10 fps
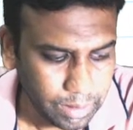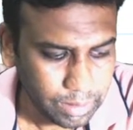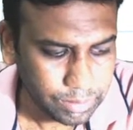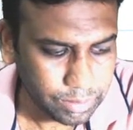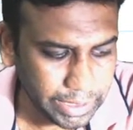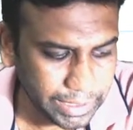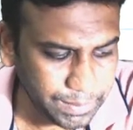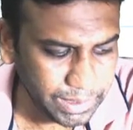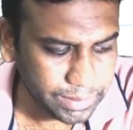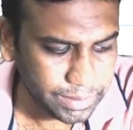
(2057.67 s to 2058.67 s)
So that
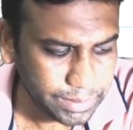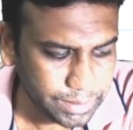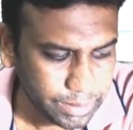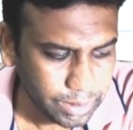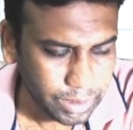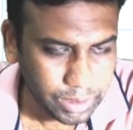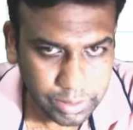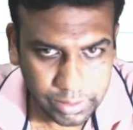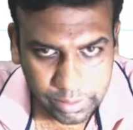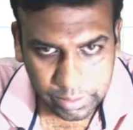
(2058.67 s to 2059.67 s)
means
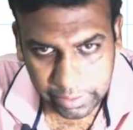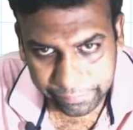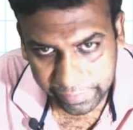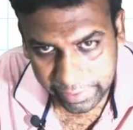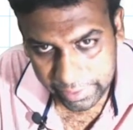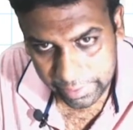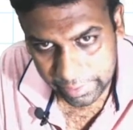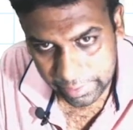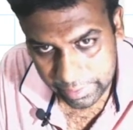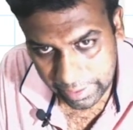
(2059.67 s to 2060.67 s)
if I
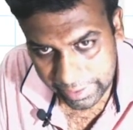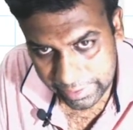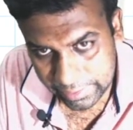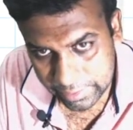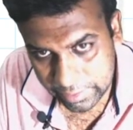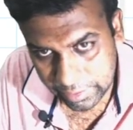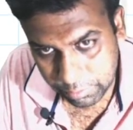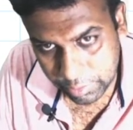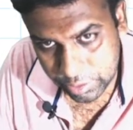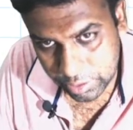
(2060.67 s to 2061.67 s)
write this
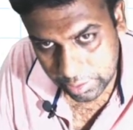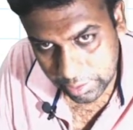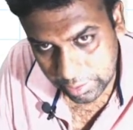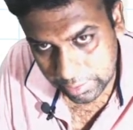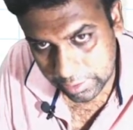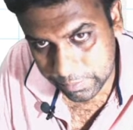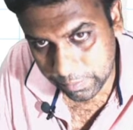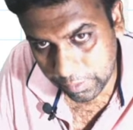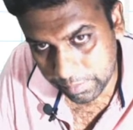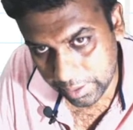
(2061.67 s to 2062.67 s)
equation in this
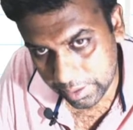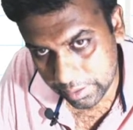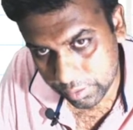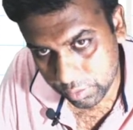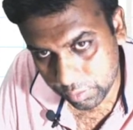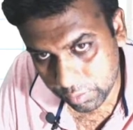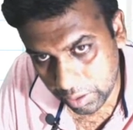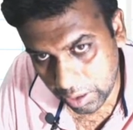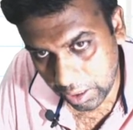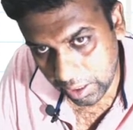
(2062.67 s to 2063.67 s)
format, so
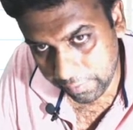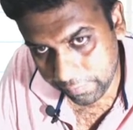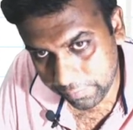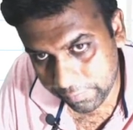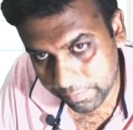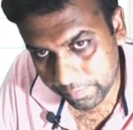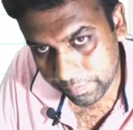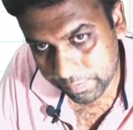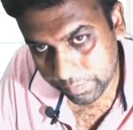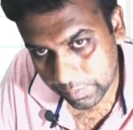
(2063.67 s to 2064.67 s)
half
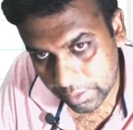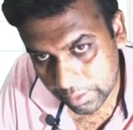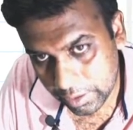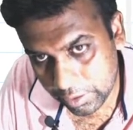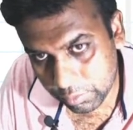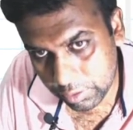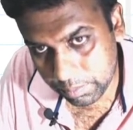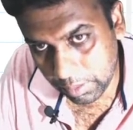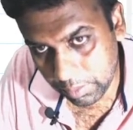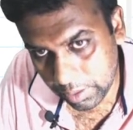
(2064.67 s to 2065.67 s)
e to the
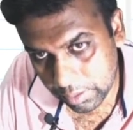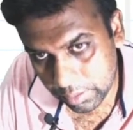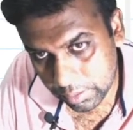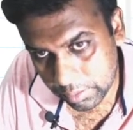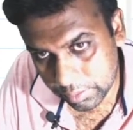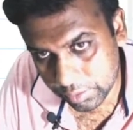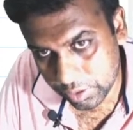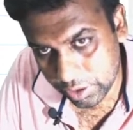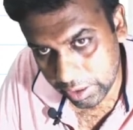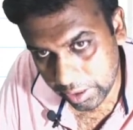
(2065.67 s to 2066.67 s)
power
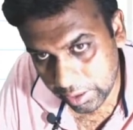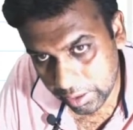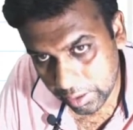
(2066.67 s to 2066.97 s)
j